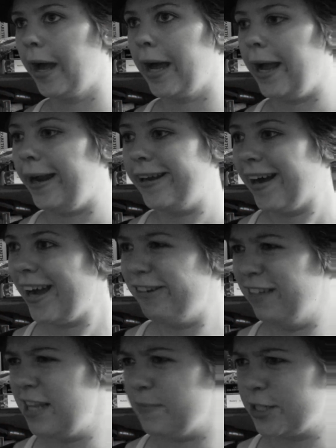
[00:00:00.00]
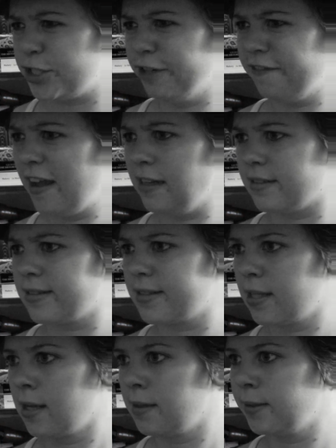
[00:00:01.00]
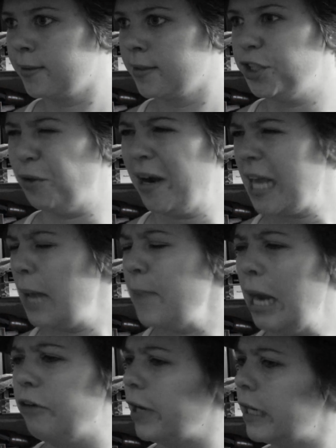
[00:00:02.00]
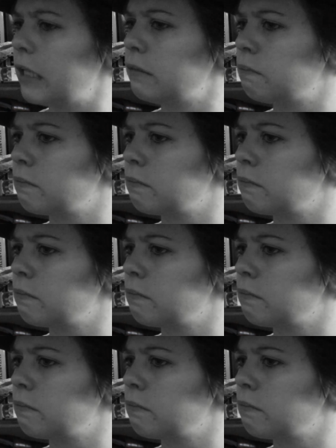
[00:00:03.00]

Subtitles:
Hi, I really missed your face. Do you want to get married?